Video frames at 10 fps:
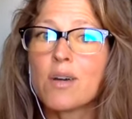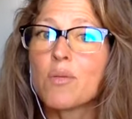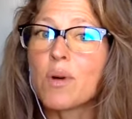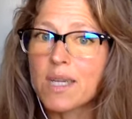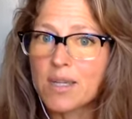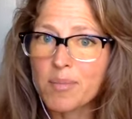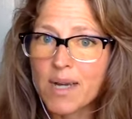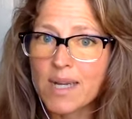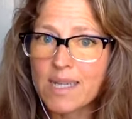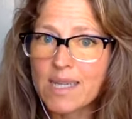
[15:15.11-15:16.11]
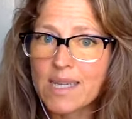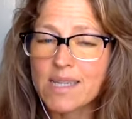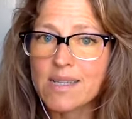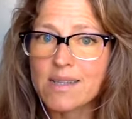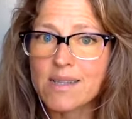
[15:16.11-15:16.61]
what your body
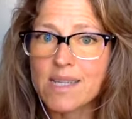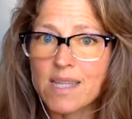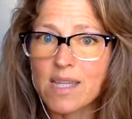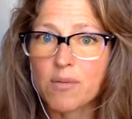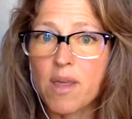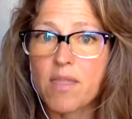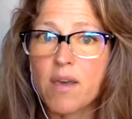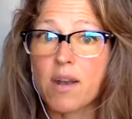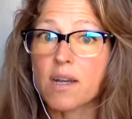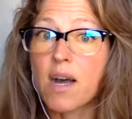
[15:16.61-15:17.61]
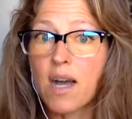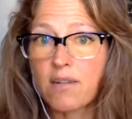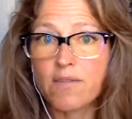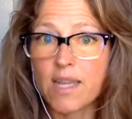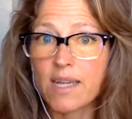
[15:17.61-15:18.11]
is dealing with on a
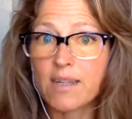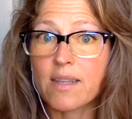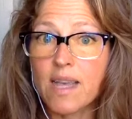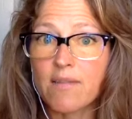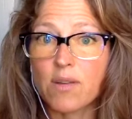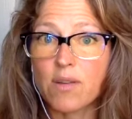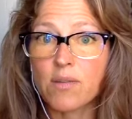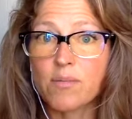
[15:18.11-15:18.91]
conflict level,